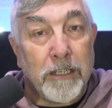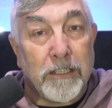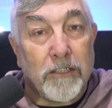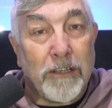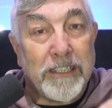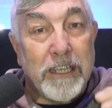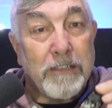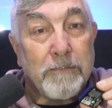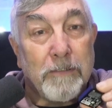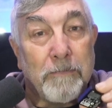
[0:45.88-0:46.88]

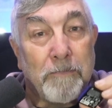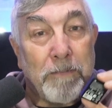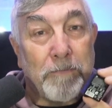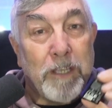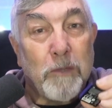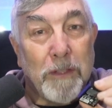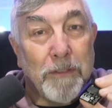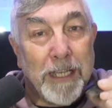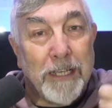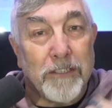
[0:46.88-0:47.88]
1950
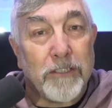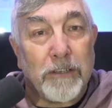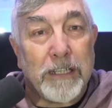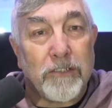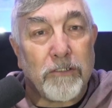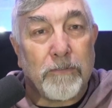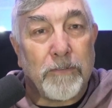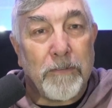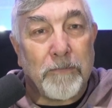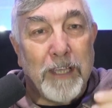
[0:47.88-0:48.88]

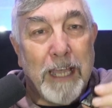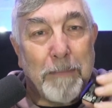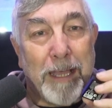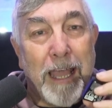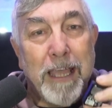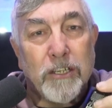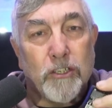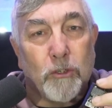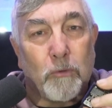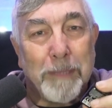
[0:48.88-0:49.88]
1950 mAh
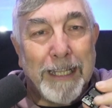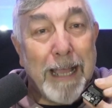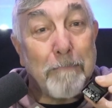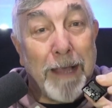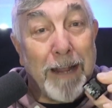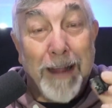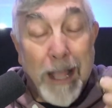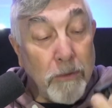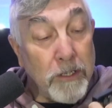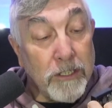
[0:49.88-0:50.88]
or milliampere
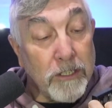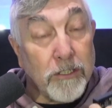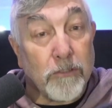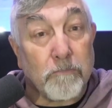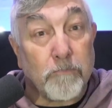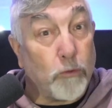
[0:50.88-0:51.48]
hours,